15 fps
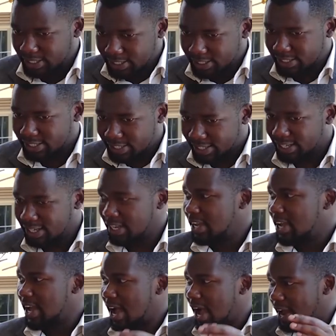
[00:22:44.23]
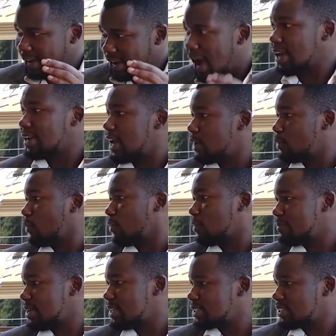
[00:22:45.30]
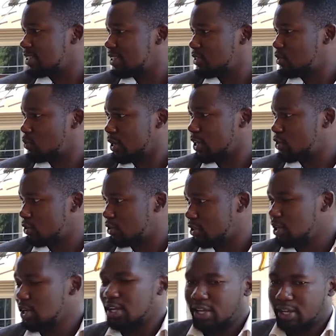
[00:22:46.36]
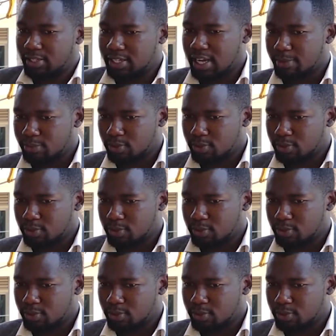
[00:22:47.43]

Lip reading: is really still an analog-based situation